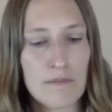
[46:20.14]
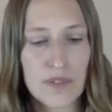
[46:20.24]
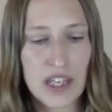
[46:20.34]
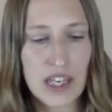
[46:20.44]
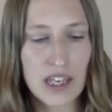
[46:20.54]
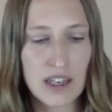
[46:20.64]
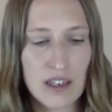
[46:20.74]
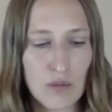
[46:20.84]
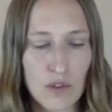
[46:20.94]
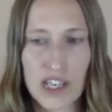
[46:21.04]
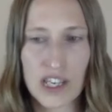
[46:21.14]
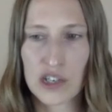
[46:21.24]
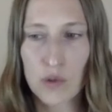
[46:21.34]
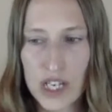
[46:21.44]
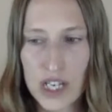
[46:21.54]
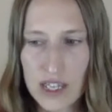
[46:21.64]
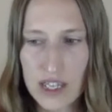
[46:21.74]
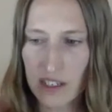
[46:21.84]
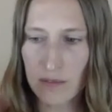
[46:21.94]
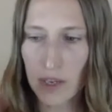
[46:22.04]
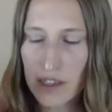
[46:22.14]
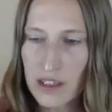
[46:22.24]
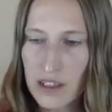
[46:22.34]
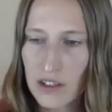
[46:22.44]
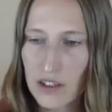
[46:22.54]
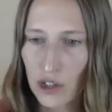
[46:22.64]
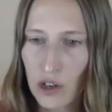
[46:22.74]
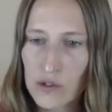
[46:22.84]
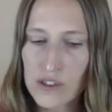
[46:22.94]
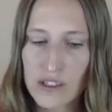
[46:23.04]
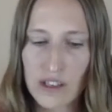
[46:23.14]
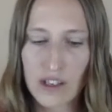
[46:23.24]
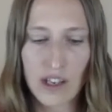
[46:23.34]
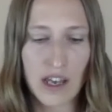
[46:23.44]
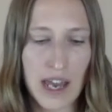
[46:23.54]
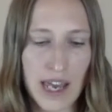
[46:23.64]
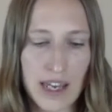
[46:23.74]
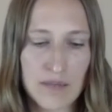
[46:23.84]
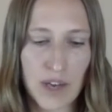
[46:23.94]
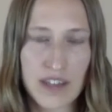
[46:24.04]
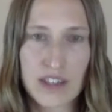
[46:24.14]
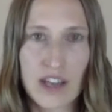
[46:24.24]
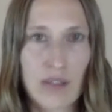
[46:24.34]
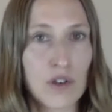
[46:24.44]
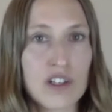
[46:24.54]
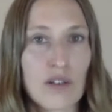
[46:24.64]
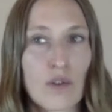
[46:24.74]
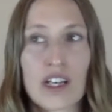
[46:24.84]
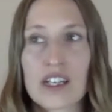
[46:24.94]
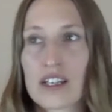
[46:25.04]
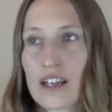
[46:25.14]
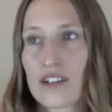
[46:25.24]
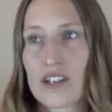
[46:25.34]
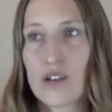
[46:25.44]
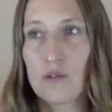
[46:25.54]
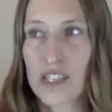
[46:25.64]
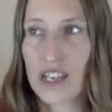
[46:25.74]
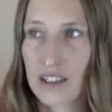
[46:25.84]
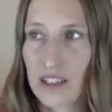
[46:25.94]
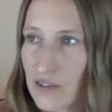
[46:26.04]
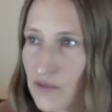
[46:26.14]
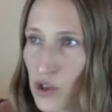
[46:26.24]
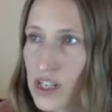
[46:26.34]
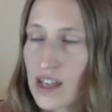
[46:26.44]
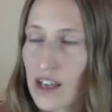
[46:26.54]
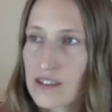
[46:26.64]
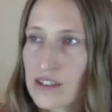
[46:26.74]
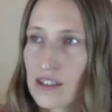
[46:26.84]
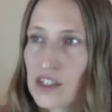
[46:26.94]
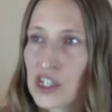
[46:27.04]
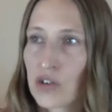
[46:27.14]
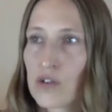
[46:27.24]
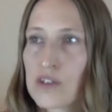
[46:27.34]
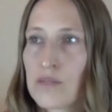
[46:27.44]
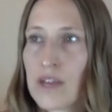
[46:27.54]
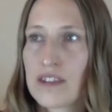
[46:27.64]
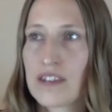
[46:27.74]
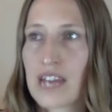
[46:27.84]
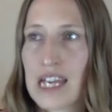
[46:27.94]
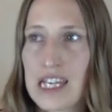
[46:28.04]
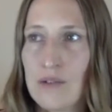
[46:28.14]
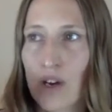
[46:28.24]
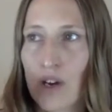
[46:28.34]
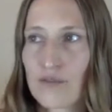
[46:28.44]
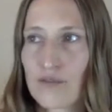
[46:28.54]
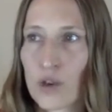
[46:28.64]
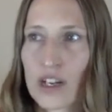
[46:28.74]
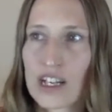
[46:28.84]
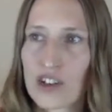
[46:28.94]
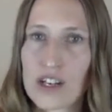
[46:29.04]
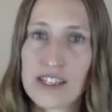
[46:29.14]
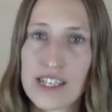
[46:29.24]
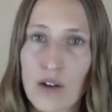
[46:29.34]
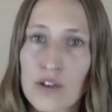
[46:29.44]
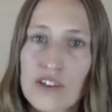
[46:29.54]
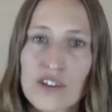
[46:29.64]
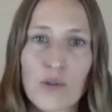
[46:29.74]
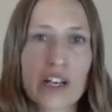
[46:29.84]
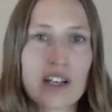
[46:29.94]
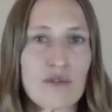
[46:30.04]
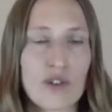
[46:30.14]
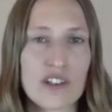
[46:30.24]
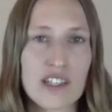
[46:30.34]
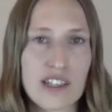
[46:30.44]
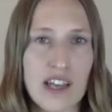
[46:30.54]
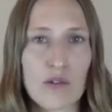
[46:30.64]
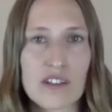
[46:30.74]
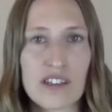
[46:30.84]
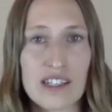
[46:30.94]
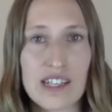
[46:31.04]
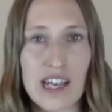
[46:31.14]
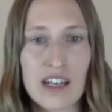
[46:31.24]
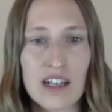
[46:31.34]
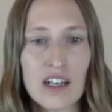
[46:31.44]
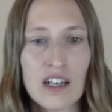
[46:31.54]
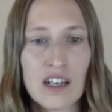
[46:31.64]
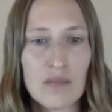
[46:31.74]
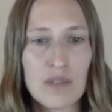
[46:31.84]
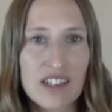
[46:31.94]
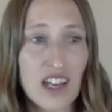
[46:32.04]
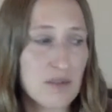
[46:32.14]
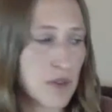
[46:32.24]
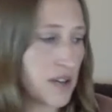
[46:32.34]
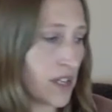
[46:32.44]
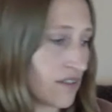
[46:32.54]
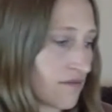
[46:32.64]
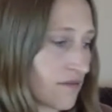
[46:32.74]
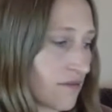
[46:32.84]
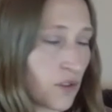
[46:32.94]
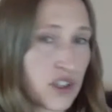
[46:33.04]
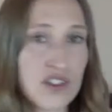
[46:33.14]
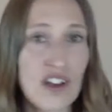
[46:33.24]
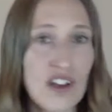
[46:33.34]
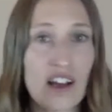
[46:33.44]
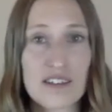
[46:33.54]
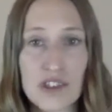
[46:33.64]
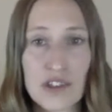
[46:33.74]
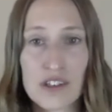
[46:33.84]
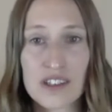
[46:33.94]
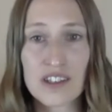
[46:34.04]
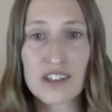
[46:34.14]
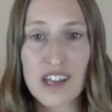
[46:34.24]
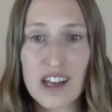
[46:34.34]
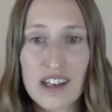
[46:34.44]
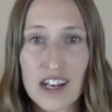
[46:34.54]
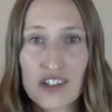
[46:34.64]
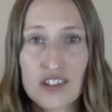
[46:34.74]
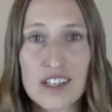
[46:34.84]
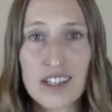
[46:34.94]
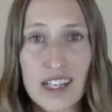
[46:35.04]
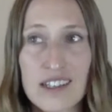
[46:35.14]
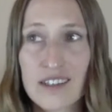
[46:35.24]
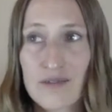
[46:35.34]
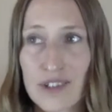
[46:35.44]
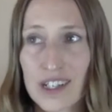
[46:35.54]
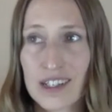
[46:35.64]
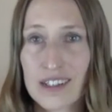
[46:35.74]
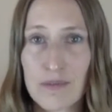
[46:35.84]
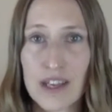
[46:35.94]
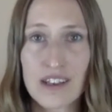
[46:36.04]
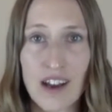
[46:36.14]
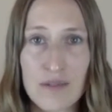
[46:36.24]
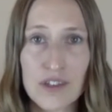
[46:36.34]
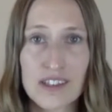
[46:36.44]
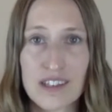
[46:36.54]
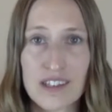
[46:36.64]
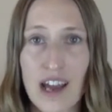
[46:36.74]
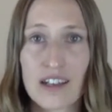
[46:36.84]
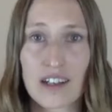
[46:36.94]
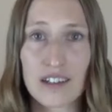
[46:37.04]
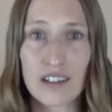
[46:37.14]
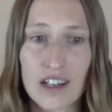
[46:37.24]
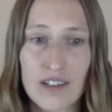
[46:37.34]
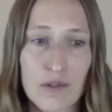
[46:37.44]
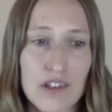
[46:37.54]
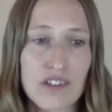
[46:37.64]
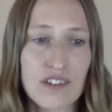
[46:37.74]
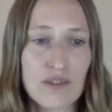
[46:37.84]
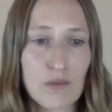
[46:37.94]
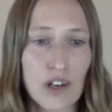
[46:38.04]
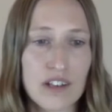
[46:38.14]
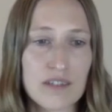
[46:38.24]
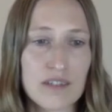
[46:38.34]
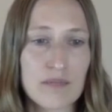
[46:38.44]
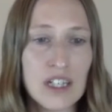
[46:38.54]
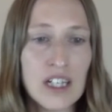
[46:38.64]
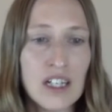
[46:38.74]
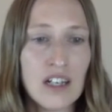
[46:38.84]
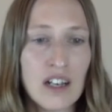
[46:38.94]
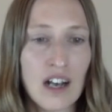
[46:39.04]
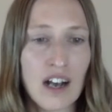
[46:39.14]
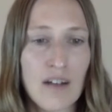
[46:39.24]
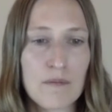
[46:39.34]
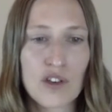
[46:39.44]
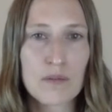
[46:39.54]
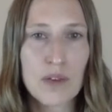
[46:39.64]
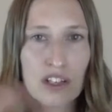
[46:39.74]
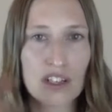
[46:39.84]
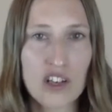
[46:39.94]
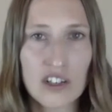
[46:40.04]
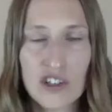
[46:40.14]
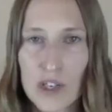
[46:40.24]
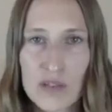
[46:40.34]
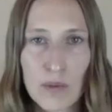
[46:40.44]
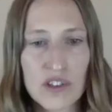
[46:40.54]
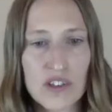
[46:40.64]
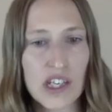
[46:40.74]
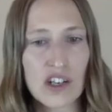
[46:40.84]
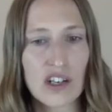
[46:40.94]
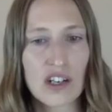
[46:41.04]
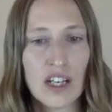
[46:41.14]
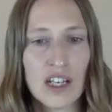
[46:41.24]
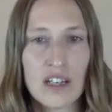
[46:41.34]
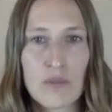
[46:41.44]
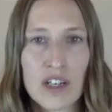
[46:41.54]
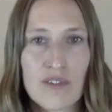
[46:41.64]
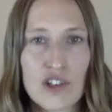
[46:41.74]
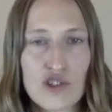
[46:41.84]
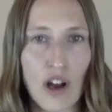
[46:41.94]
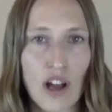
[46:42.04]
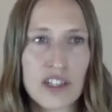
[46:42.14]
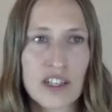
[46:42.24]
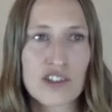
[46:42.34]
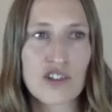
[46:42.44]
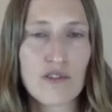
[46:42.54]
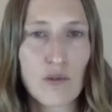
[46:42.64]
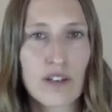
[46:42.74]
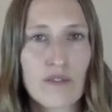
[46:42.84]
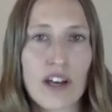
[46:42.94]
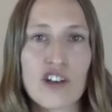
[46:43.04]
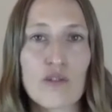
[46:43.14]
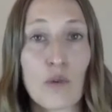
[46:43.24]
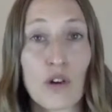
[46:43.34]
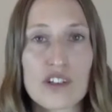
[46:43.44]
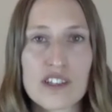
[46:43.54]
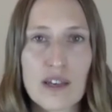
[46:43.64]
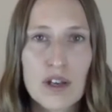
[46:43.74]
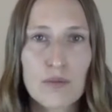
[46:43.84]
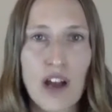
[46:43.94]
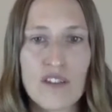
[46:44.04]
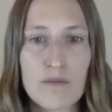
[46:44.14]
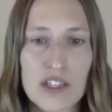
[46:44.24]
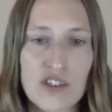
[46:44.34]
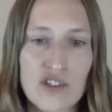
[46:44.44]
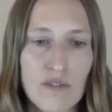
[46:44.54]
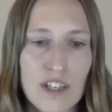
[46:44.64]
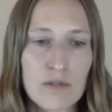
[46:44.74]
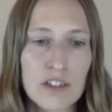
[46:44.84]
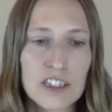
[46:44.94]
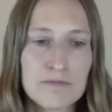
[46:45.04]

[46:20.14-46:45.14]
he was at 20,000 a month, euros. And by the time we were done working together, he was at like 40,000 euros a month. And he went from working crazy hours to working 4 to 6 hours a day because he had a baby, which is awesome. So his little son actually gets to freaking spend time with his dad, like a lot of it, which is super awesome. So I'm not going to talk too much about this here, but if you're drawn to this or if you want to find out more, just send me a private message on Facebook.